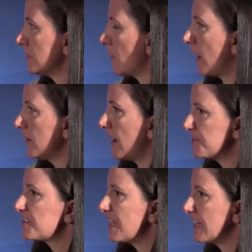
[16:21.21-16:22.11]
So I
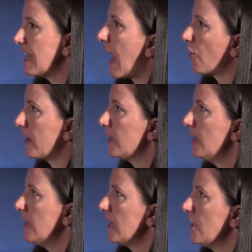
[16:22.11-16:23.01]
just think now that,
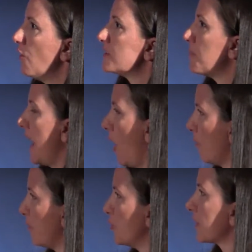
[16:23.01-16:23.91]
it's been
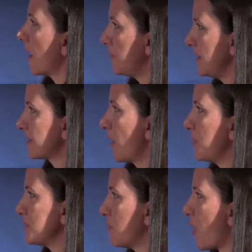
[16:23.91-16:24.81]
helpful with companies
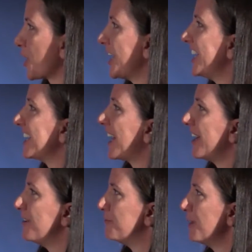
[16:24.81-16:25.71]
coming to market and
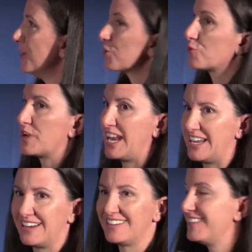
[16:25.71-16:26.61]
kind of
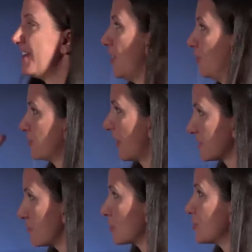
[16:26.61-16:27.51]
creating,
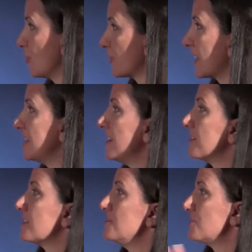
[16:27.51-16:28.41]
customer shows like
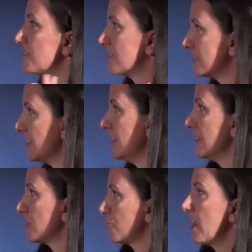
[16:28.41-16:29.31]
this and just
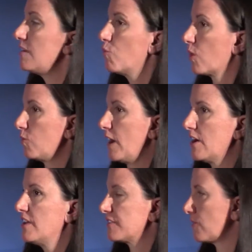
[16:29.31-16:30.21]
creating more
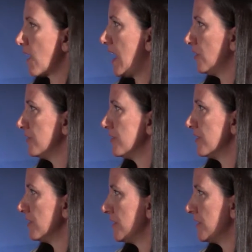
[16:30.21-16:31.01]
awareness around